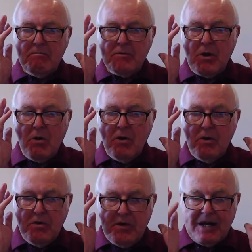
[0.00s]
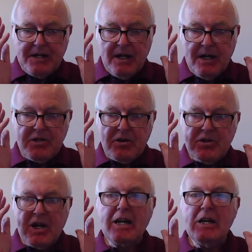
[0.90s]
So that is
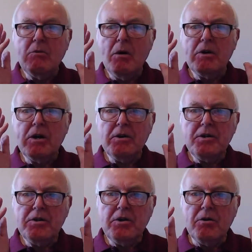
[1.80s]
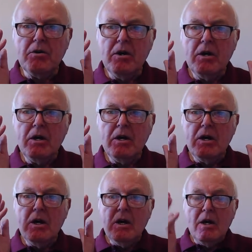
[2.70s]
exactly what we got to do.
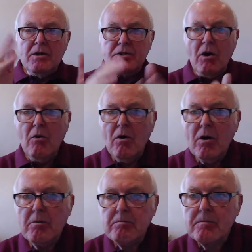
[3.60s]
So